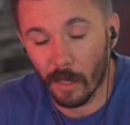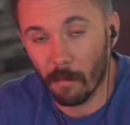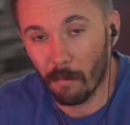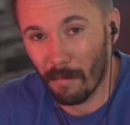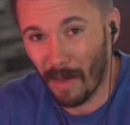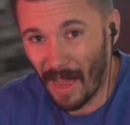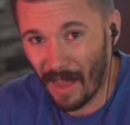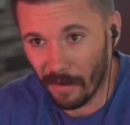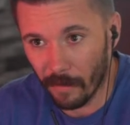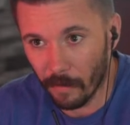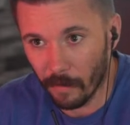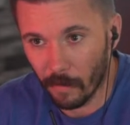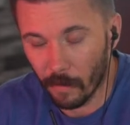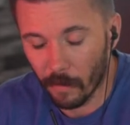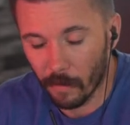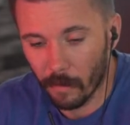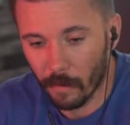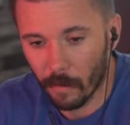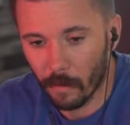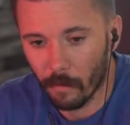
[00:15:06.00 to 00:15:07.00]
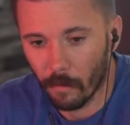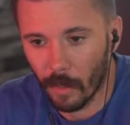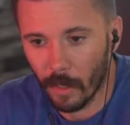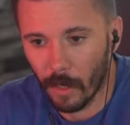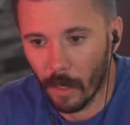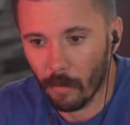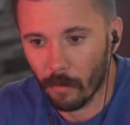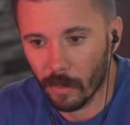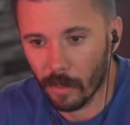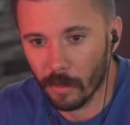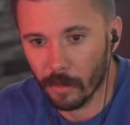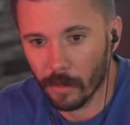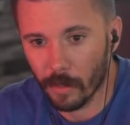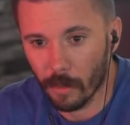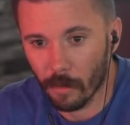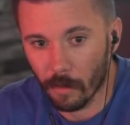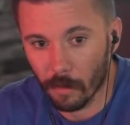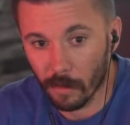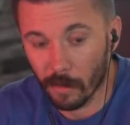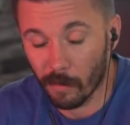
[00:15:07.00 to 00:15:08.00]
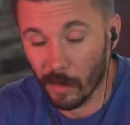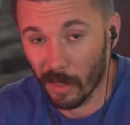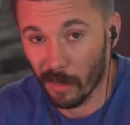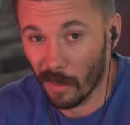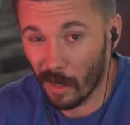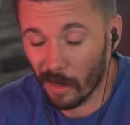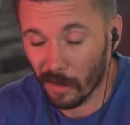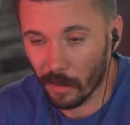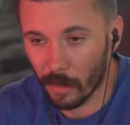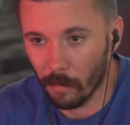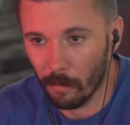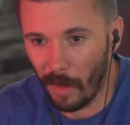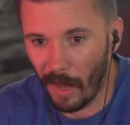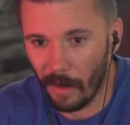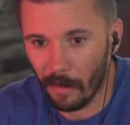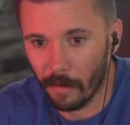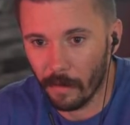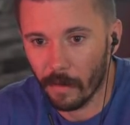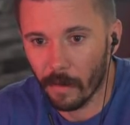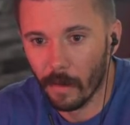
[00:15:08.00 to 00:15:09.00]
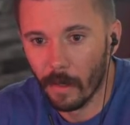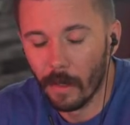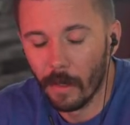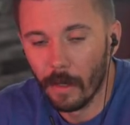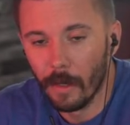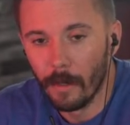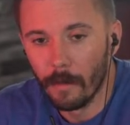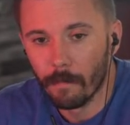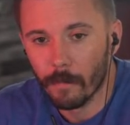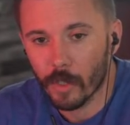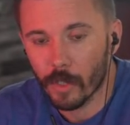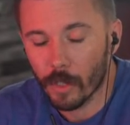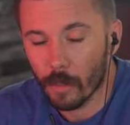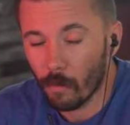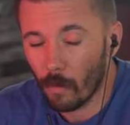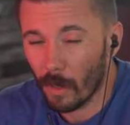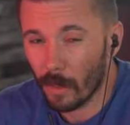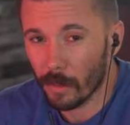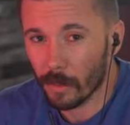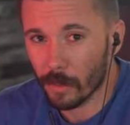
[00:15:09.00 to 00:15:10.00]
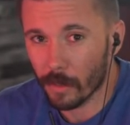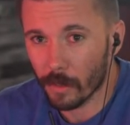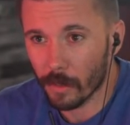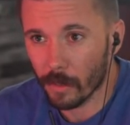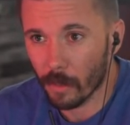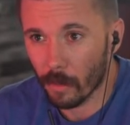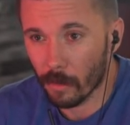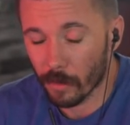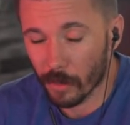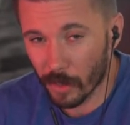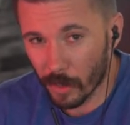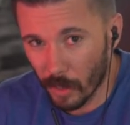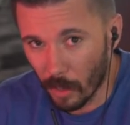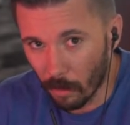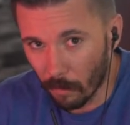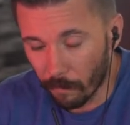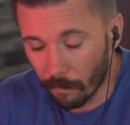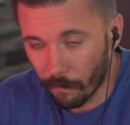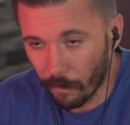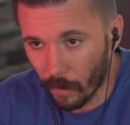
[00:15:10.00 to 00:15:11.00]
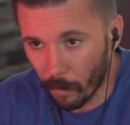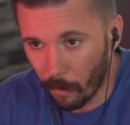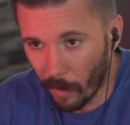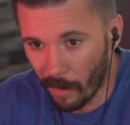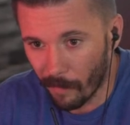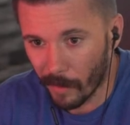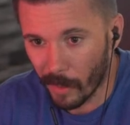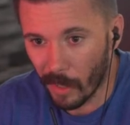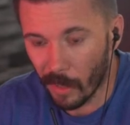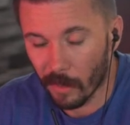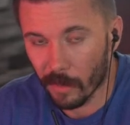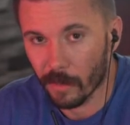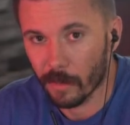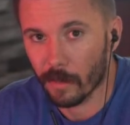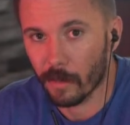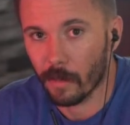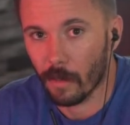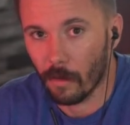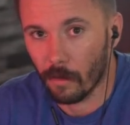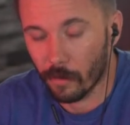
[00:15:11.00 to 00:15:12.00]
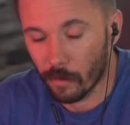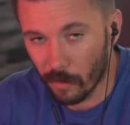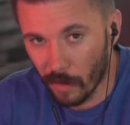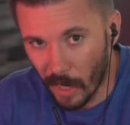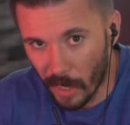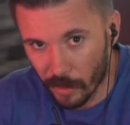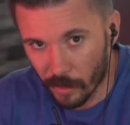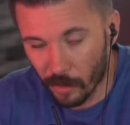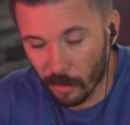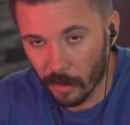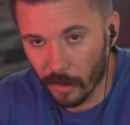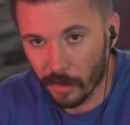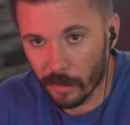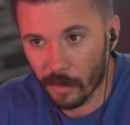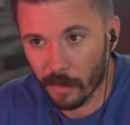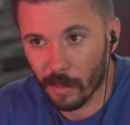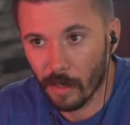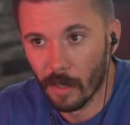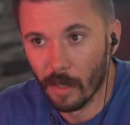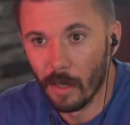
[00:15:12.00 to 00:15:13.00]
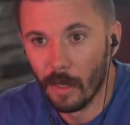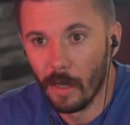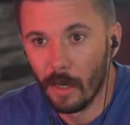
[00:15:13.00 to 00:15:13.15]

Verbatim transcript: combatant, right? I would consider her to be a non-combatant. She was herself a propagandist, ultranationalist,